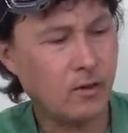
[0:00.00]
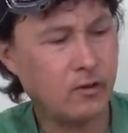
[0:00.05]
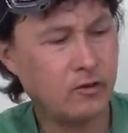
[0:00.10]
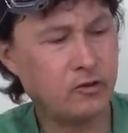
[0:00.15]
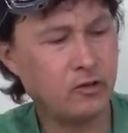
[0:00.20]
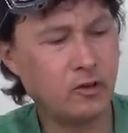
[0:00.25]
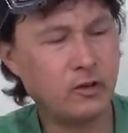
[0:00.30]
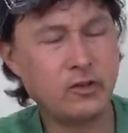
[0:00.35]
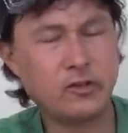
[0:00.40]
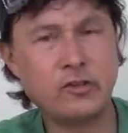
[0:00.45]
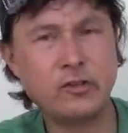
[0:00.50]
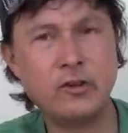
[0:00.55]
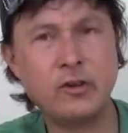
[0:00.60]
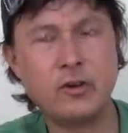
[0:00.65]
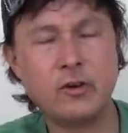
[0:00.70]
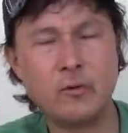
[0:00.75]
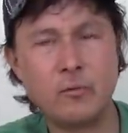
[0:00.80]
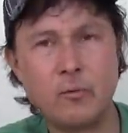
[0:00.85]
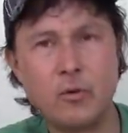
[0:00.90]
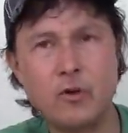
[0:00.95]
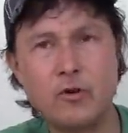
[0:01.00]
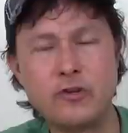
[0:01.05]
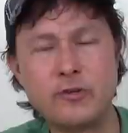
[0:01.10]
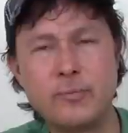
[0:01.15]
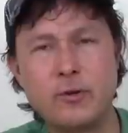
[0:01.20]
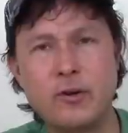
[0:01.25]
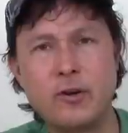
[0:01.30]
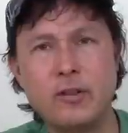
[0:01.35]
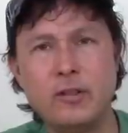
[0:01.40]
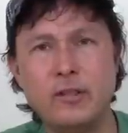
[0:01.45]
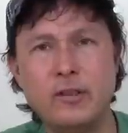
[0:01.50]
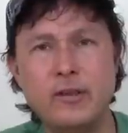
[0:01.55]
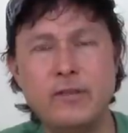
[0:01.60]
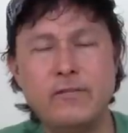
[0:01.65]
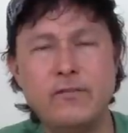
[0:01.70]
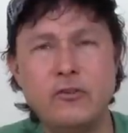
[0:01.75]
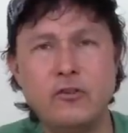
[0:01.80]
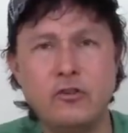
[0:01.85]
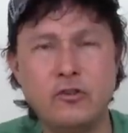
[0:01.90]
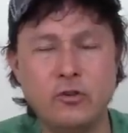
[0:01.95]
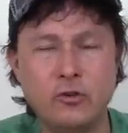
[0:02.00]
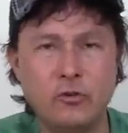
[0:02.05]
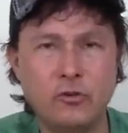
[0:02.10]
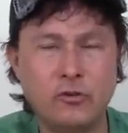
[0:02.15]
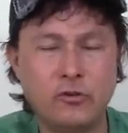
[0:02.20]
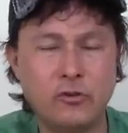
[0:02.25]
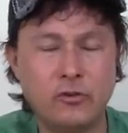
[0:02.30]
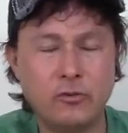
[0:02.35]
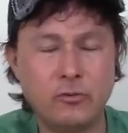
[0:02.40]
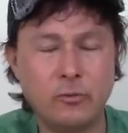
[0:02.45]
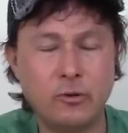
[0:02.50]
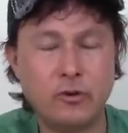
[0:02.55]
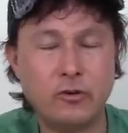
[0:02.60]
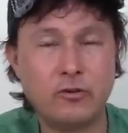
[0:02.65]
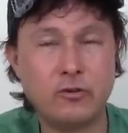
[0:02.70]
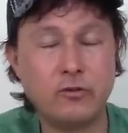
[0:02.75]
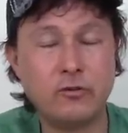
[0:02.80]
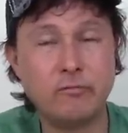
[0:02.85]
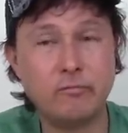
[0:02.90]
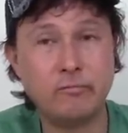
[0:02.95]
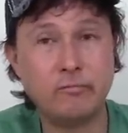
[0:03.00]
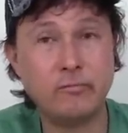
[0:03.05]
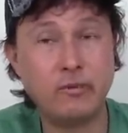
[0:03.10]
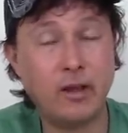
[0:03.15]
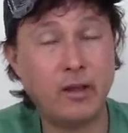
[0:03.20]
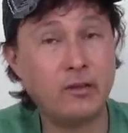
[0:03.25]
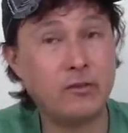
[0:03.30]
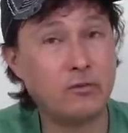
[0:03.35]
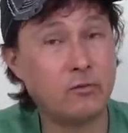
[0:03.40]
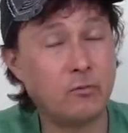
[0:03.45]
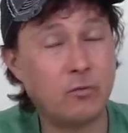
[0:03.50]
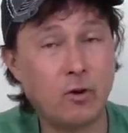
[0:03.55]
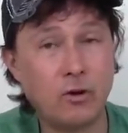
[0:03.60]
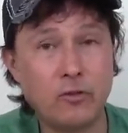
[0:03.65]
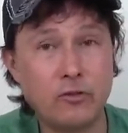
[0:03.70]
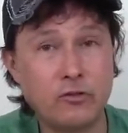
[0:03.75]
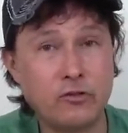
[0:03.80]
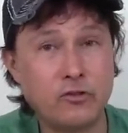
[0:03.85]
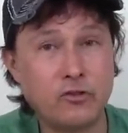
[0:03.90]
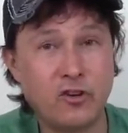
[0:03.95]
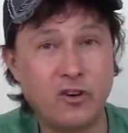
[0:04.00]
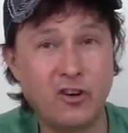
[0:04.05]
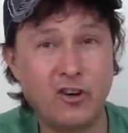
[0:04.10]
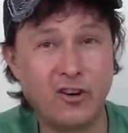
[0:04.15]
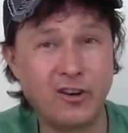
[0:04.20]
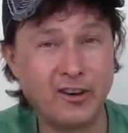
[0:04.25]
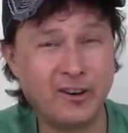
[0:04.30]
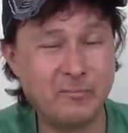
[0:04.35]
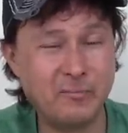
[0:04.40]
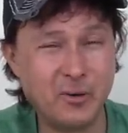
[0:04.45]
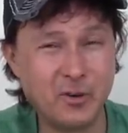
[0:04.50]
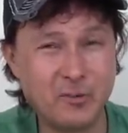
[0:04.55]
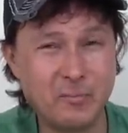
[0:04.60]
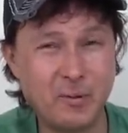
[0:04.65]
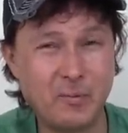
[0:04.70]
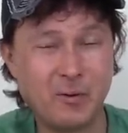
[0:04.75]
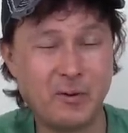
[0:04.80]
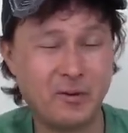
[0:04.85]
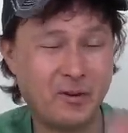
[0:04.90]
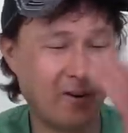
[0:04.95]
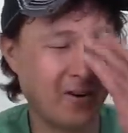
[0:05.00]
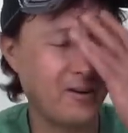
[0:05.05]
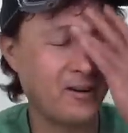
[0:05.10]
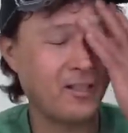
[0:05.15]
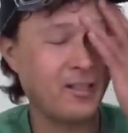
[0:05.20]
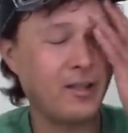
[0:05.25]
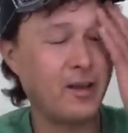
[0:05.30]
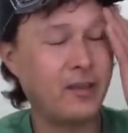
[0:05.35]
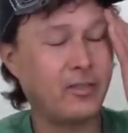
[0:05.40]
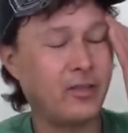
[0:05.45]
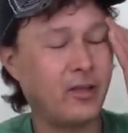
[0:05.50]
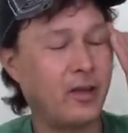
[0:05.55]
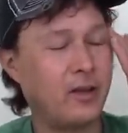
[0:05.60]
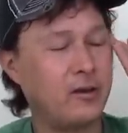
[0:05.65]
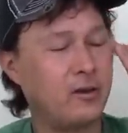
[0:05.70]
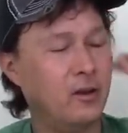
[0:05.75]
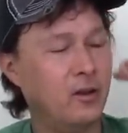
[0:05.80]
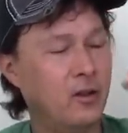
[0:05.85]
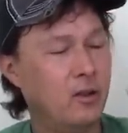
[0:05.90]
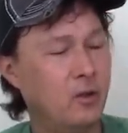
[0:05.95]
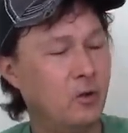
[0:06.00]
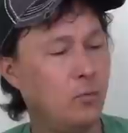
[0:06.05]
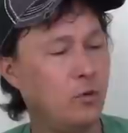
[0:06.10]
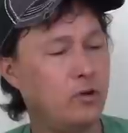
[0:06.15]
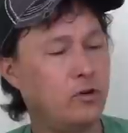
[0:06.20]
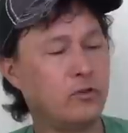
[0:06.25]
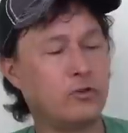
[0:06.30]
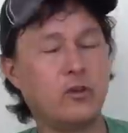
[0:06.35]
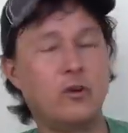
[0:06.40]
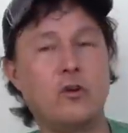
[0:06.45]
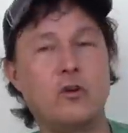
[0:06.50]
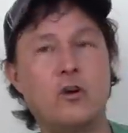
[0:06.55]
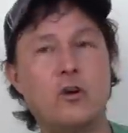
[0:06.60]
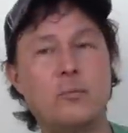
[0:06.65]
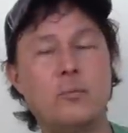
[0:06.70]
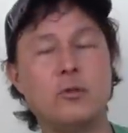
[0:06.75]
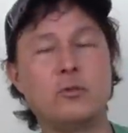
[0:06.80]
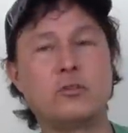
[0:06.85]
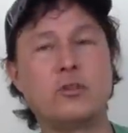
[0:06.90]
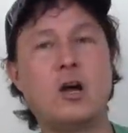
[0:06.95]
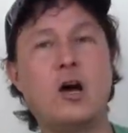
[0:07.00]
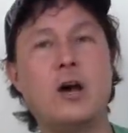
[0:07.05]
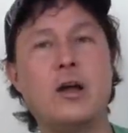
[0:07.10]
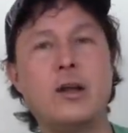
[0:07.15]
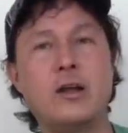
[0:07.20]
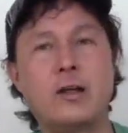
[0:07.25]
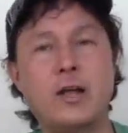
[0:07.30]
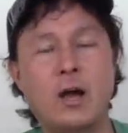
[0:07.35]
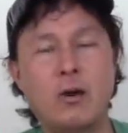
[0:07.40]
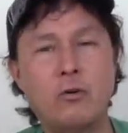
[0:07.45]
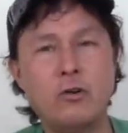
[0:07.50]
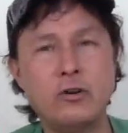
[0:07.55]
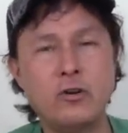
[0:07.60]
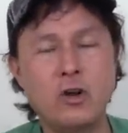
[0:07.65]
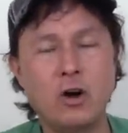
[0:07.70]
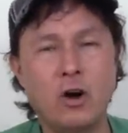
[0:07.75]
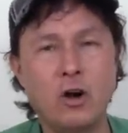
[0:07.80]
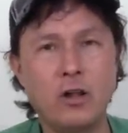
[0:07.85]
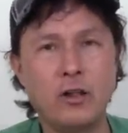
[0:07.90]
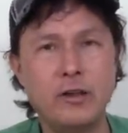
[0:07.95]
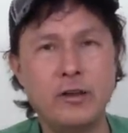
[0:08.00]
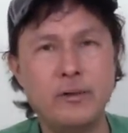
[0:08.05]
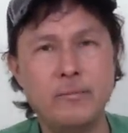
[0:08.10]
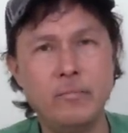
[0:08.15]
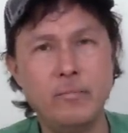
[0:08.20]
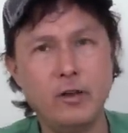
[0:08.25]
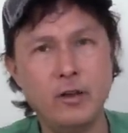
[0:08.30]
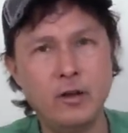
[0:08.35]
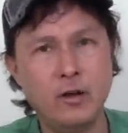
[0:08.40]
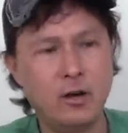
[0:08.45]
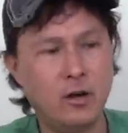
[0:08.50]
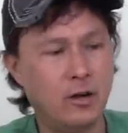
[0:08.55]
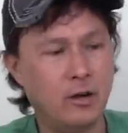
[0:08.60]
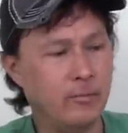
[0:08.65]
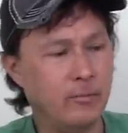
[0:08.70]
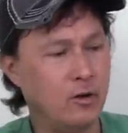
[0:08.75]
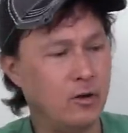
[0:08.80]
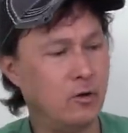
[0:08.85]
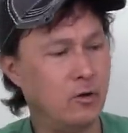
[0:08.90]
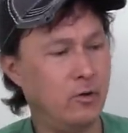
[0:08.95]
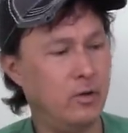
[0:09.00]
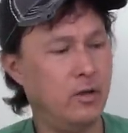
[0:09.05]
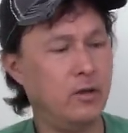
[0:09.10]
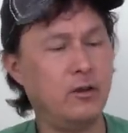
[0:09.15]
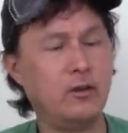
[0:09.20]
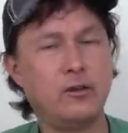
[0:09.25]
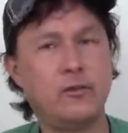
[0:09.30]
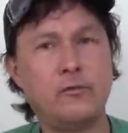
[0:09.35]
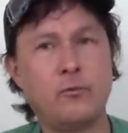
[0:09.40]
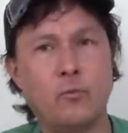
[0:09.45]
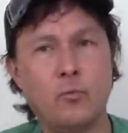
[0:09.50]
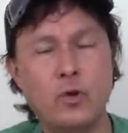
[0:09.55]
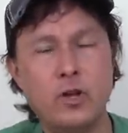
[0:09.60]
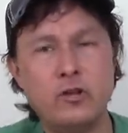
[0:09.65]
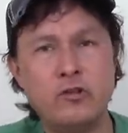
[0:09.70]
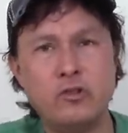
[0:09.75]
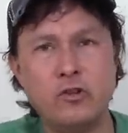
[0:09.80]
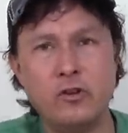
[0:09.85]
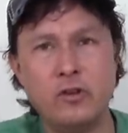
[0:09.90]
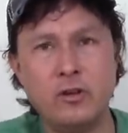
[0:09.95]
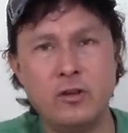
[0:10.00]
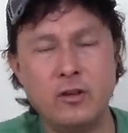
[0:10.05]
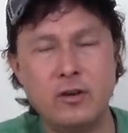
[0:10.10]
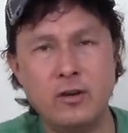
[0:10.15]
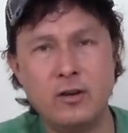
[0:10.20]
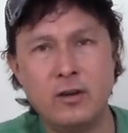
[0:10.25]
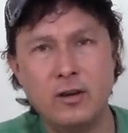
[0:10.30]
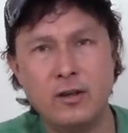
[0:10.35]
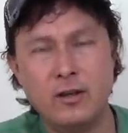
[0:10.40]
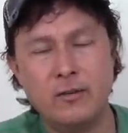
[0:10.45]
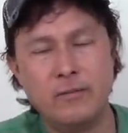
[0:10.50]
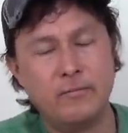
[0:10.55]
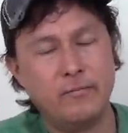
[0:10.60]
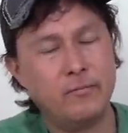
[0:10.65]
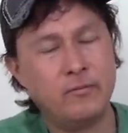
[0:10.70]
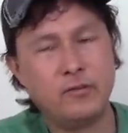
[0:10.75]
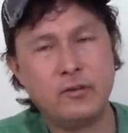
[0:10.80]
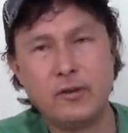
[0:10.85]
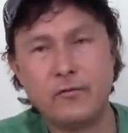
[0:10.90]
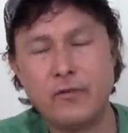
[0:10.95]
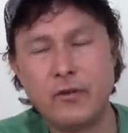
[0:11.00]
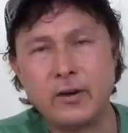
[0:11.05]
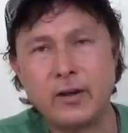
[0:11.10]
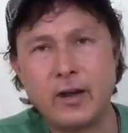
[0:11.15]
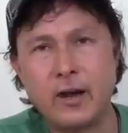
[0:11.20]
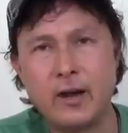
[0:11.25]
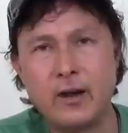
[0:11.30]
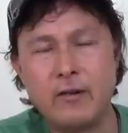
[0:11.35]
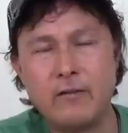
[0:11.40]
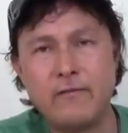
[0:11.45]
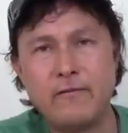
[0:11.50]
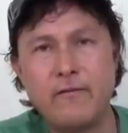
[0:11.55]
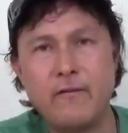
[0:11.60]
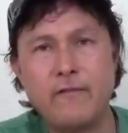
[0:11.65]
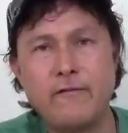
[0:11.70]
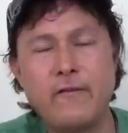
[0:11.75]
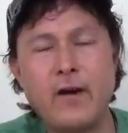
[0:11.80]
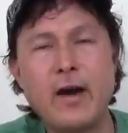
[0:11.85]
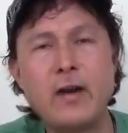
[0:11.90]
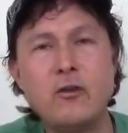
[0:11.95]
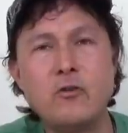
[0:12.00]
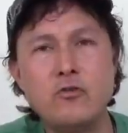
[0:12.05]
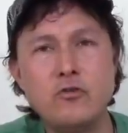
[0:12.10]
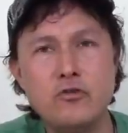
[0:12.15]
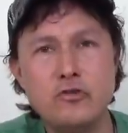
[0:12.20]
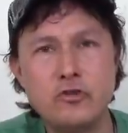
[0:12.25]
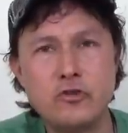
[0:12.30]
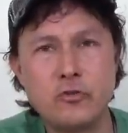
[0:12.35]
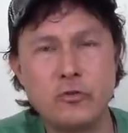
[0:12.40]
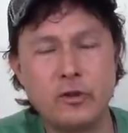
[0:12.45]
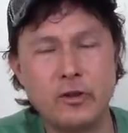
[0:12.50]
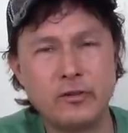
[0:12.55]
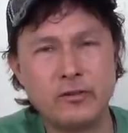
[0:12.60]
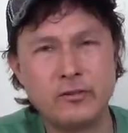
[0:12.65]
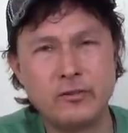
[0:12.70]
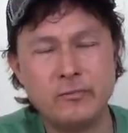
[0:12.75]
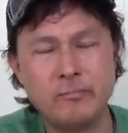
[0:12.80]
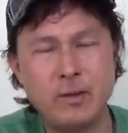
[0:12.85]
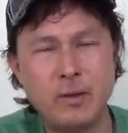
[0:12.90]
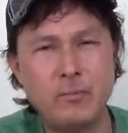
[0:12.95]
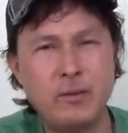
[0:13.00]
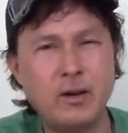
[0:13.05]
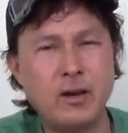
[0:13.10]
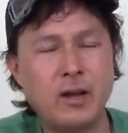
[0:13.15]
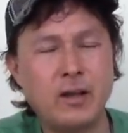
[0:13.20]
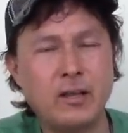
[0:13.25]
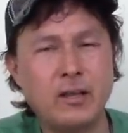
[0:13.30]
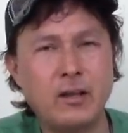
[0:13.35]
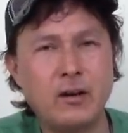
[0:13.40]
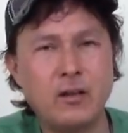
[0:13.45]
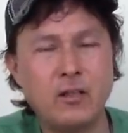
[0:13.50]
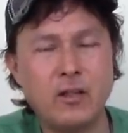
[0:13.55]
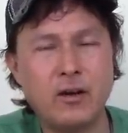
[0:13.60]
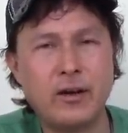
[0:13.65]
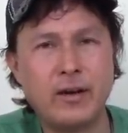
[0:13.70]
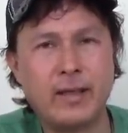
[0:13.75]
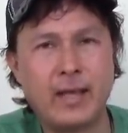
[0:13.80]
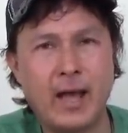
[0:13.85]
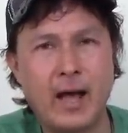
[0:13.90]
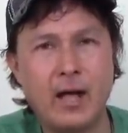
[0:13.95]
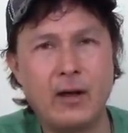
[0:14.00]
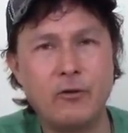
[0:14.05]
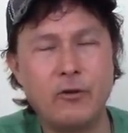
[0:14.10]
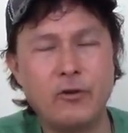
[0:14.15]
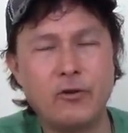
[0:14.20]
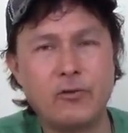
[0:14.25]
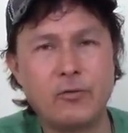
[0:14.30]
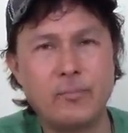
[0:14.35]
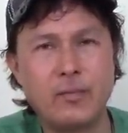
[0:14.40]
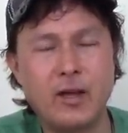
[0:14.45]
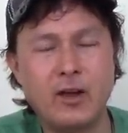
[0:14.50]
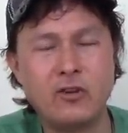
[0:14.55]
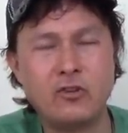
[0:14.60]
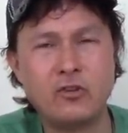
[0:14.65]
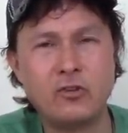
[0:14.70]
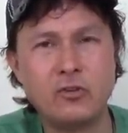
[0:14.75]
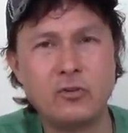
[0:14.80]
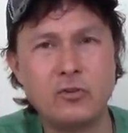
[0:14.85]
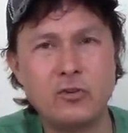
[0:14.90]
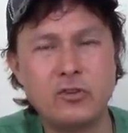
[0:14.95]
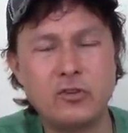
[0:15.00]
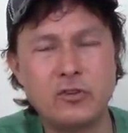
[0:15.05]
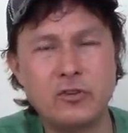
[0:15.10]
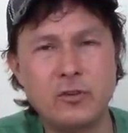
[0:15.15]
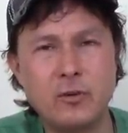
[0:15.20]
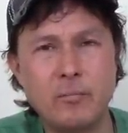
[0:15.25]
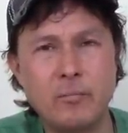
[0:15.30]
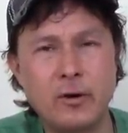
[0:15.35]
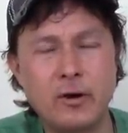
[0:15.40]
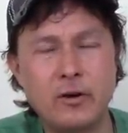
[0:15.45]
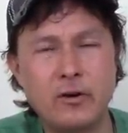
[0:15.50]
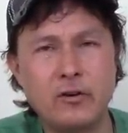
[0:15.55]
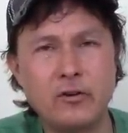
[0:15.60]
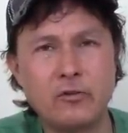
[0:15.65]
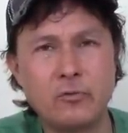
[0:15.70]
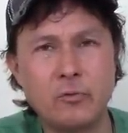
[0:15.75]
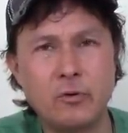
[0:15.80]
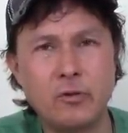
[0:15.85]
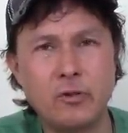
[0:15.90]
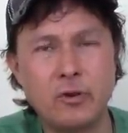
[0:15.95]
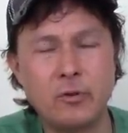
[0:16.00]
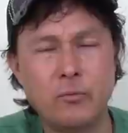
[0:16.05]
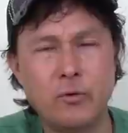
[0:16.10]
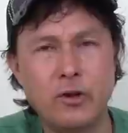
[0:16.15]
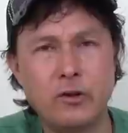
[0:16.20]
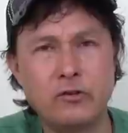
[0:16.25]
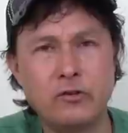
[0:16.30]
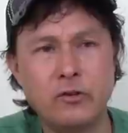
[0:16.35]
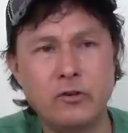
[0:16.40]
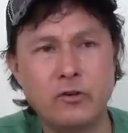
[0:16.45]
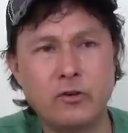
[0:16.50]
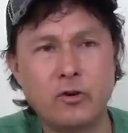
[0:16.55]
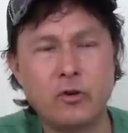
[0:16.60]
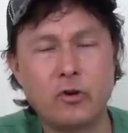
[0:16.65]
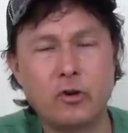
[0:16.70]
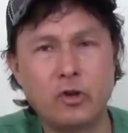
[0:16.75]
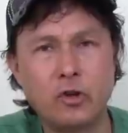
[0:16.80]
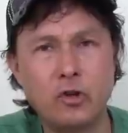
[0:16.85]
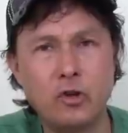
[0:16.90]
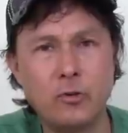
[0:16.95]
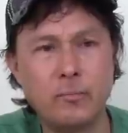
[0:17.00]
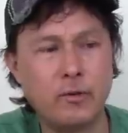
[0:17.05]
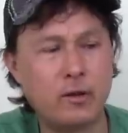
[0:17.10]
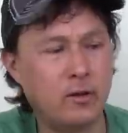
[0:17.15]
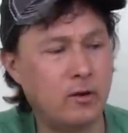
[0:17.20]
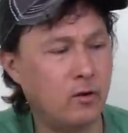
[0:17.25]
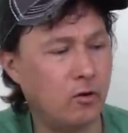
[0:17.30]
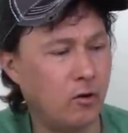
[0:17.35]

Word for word: ginseng, rosemary leaf juice, which tastes rather strong. Most people aren't going to like that which is a herbal tonic, I would call it. Um, you know, it is rich in different kind of phytonutrients. Maybe not getting a lot of calories from that juice, but it is really rich in curcumin.